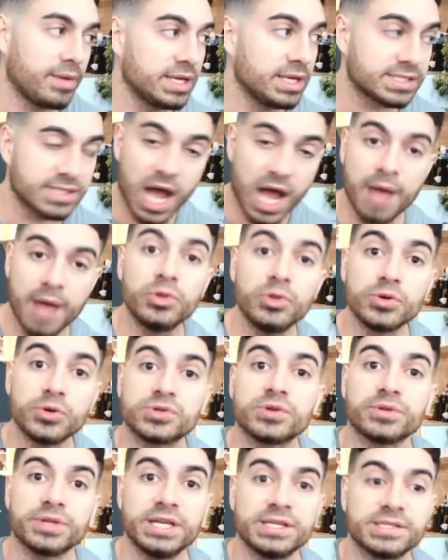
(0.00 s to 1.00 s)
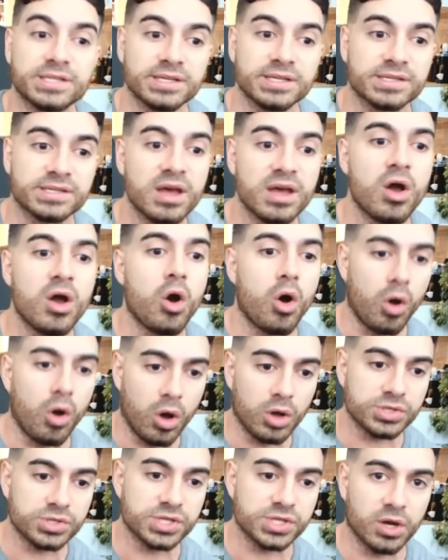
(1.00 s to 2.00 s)
time news releases
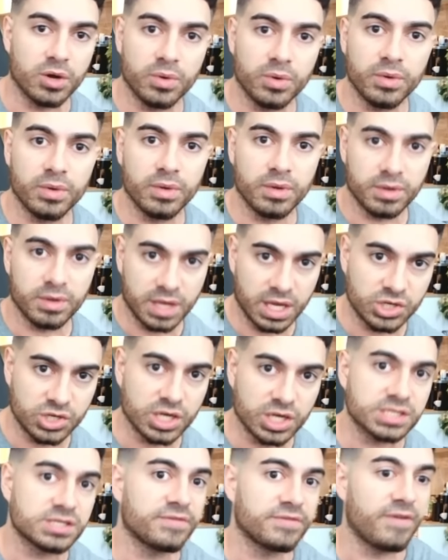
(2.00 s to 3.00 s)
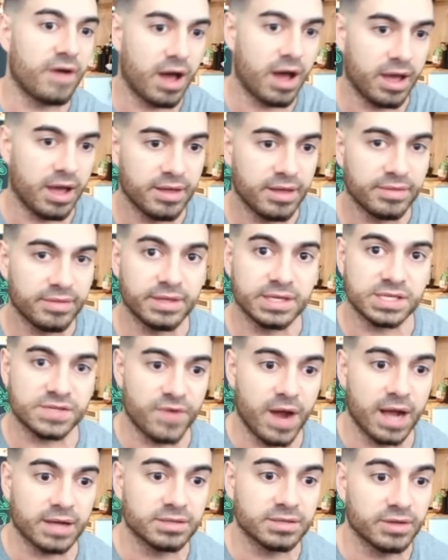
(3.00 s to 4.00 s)
also can justify this
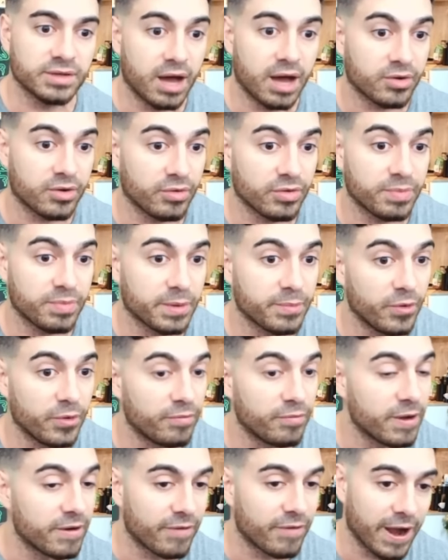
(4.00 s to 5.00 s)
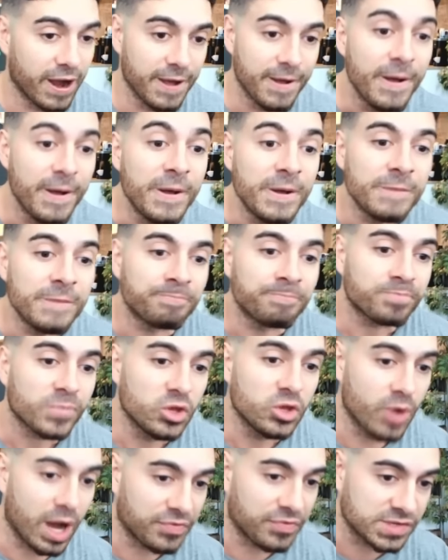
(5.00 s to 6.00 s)
fractal algorithmic movement, right?
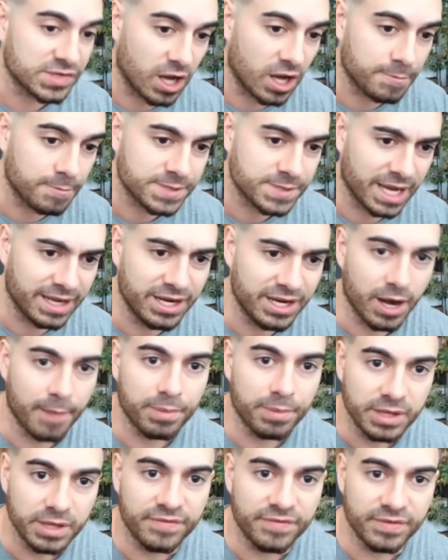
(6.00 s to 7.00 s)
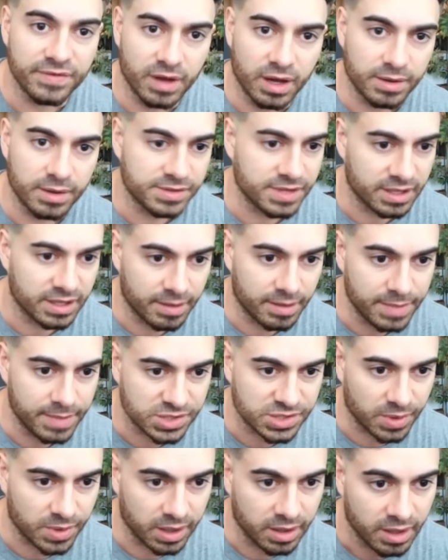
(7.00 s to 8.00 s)
You got this upside here. I believe, I think I
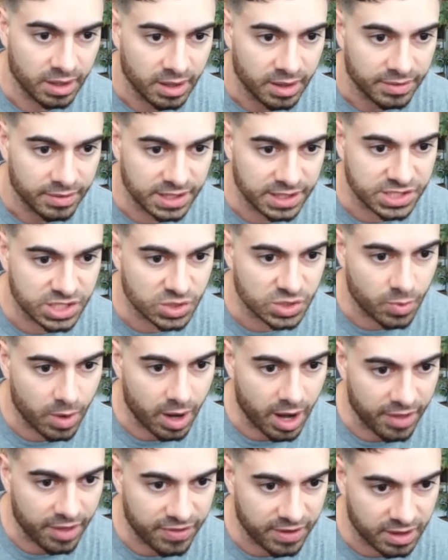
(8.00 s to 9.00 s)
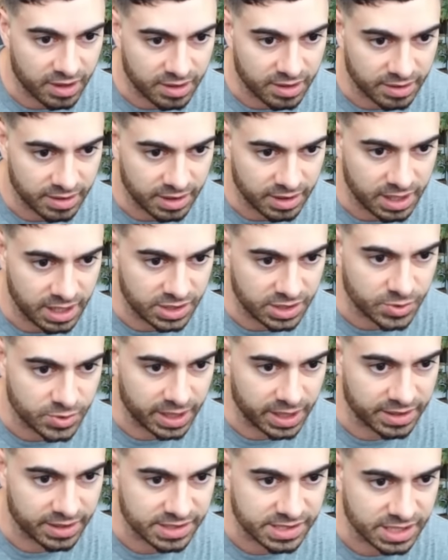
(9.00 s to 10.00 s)
missed one. This is where I think he
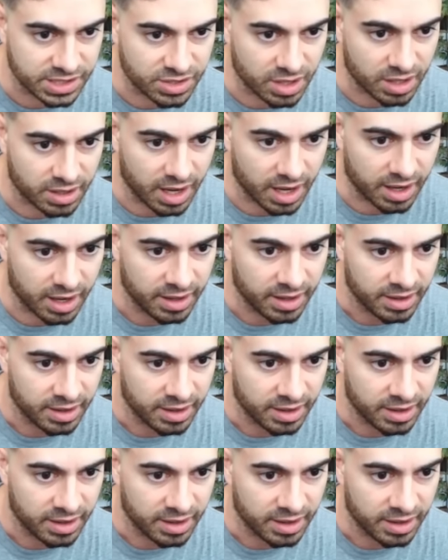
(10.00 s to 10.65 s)
tweeted, the Citron guy,